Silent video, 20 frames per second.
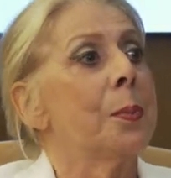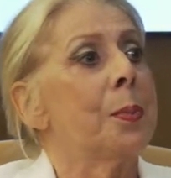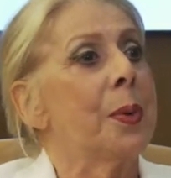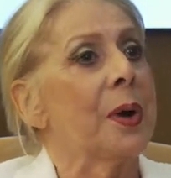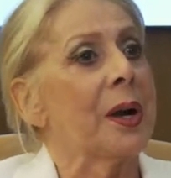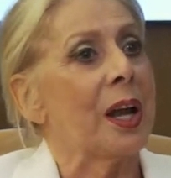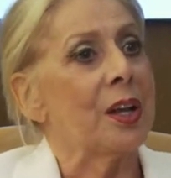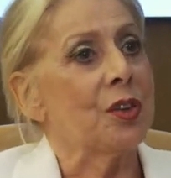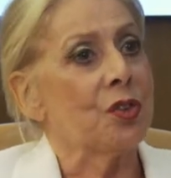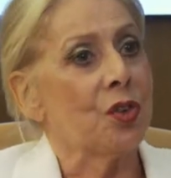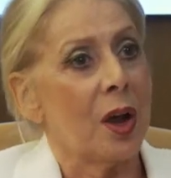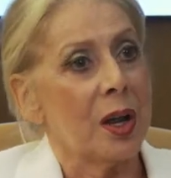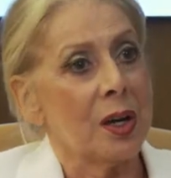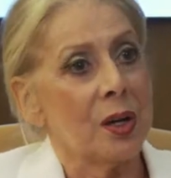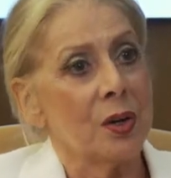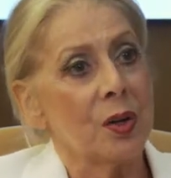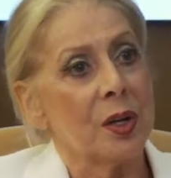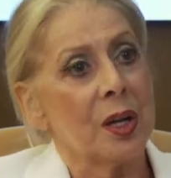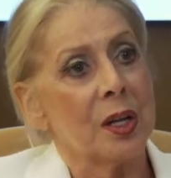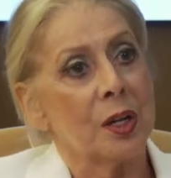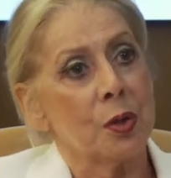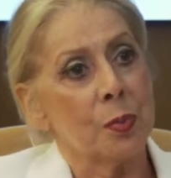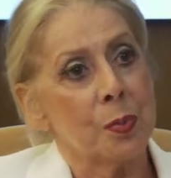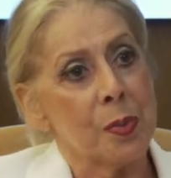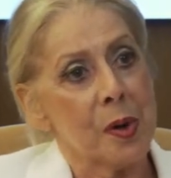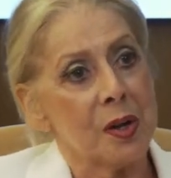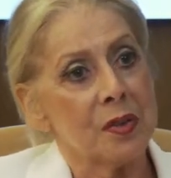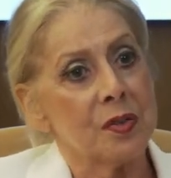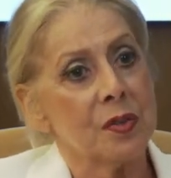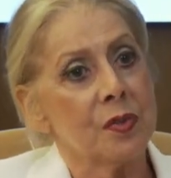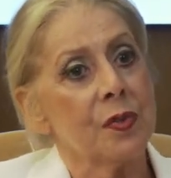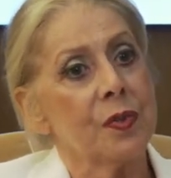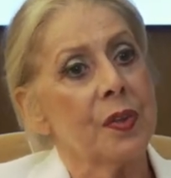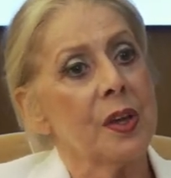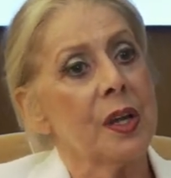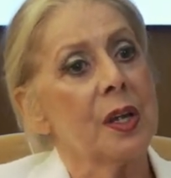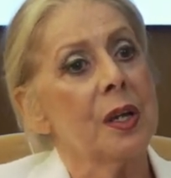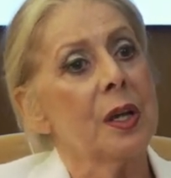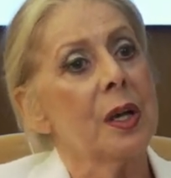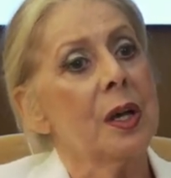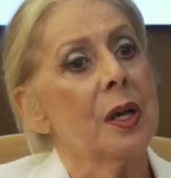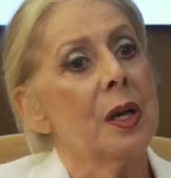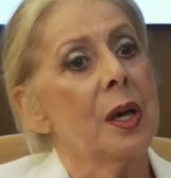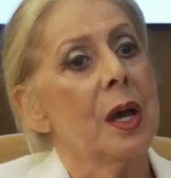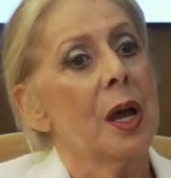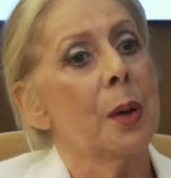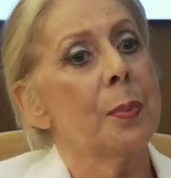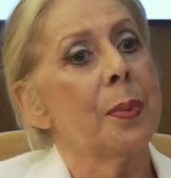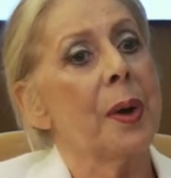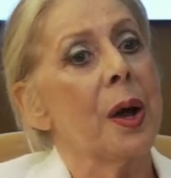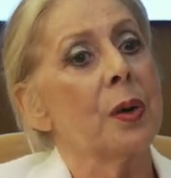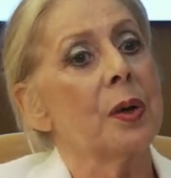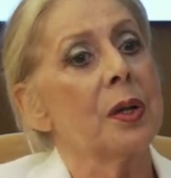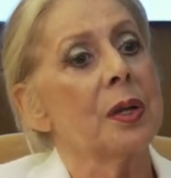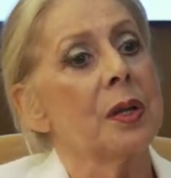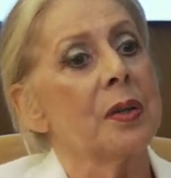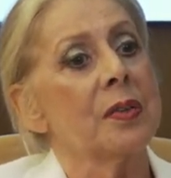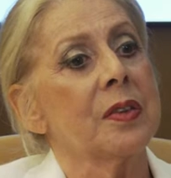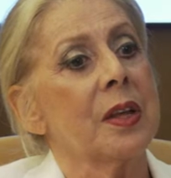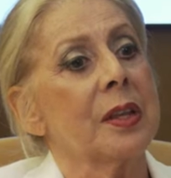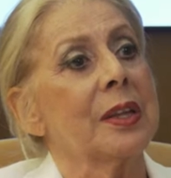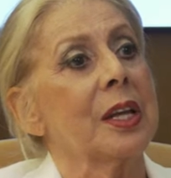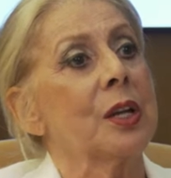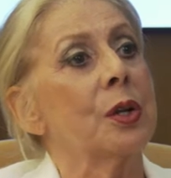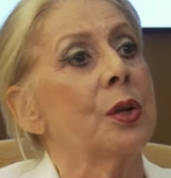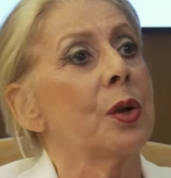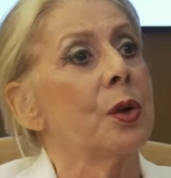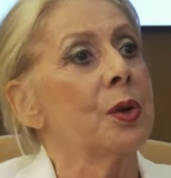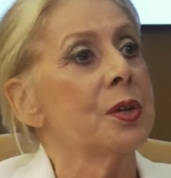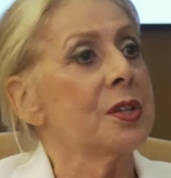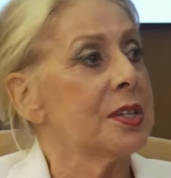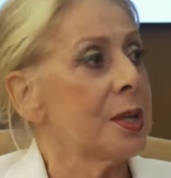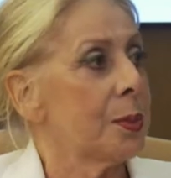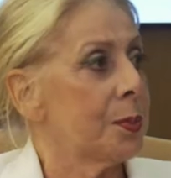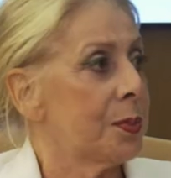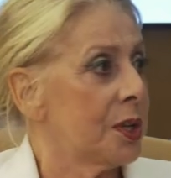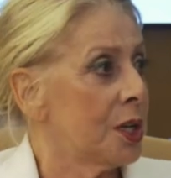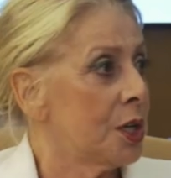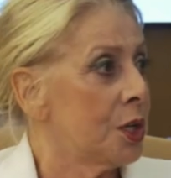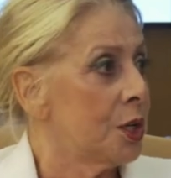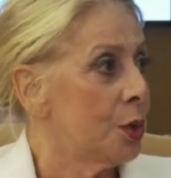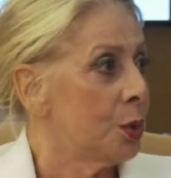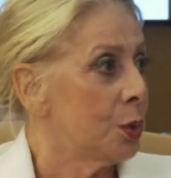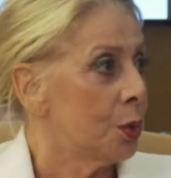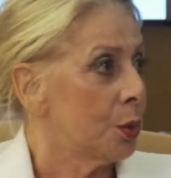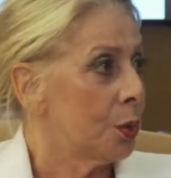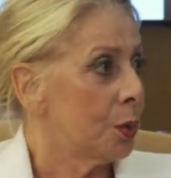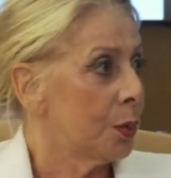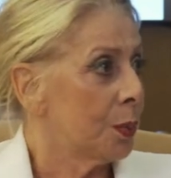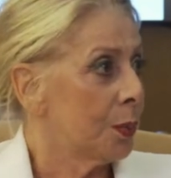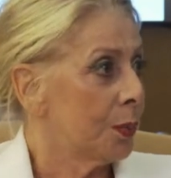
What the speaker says: But I try to look at the positive thing about it is that they learned something new.